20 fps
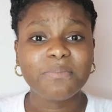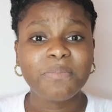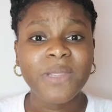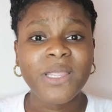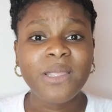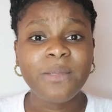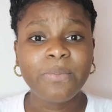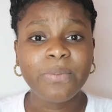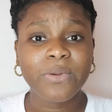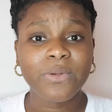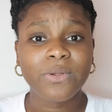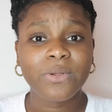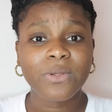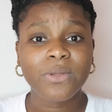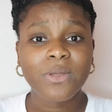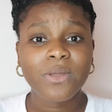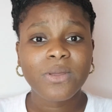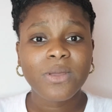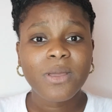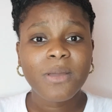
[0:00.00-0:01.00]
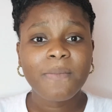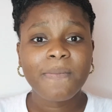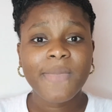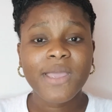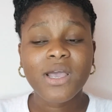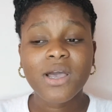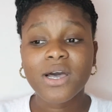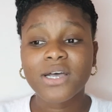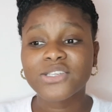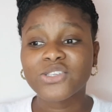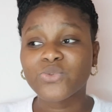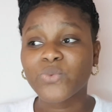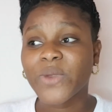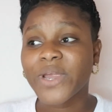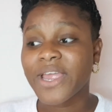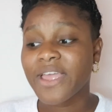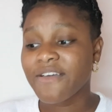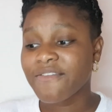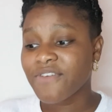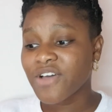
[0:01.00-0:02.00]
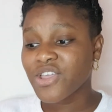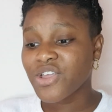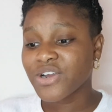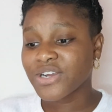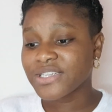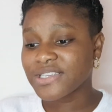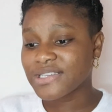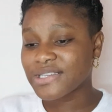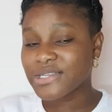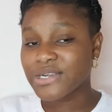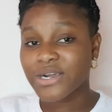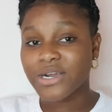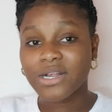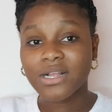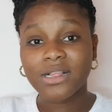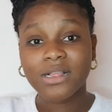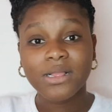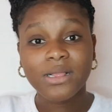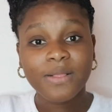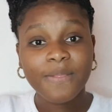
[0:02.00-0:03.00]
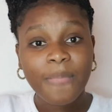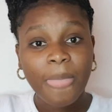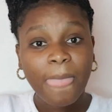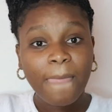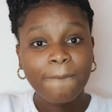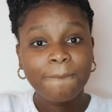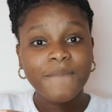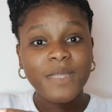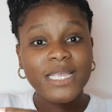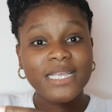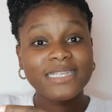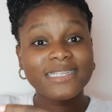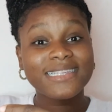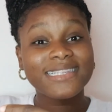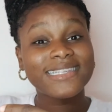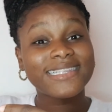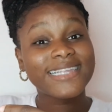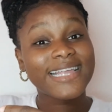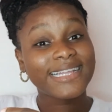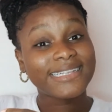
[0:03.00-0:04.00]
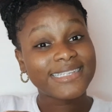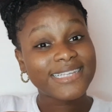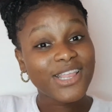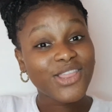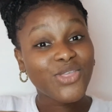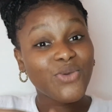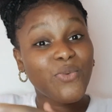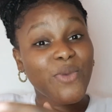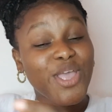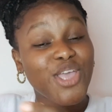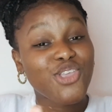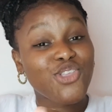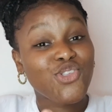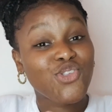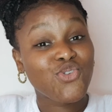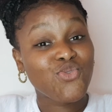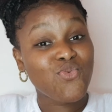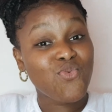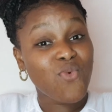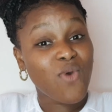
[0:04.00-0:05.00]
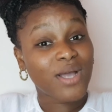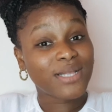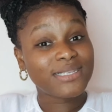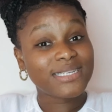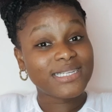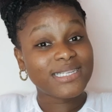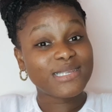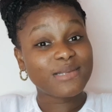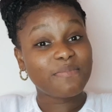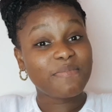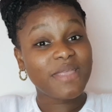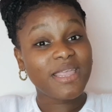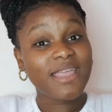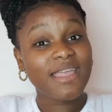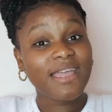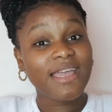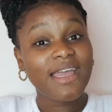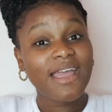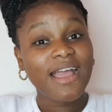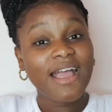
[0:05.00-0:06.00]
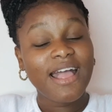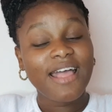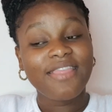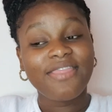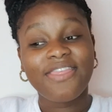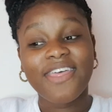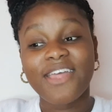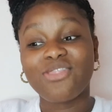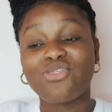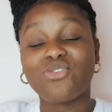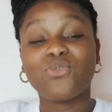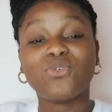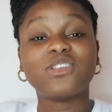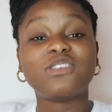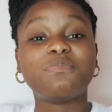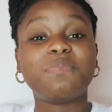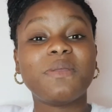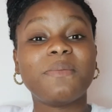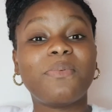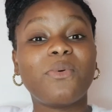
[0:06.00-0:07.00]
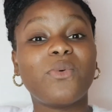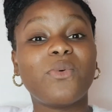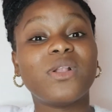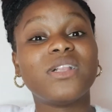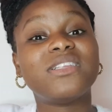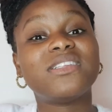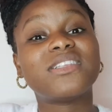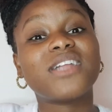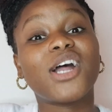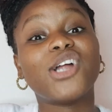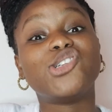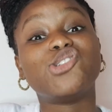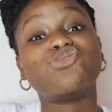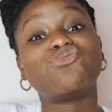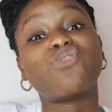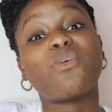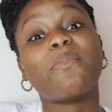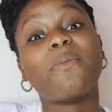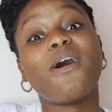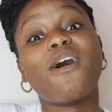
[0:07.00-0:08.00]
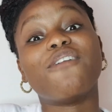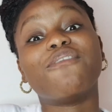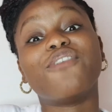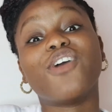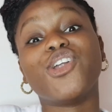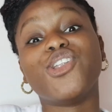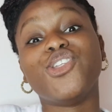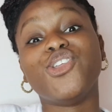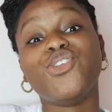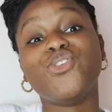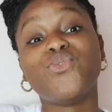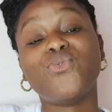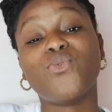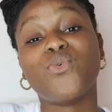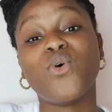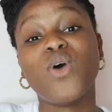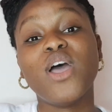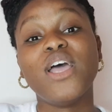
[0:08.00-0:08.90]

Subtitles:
people, because wherever your circle is set the way you want it to be, then those people will start to rub off on you.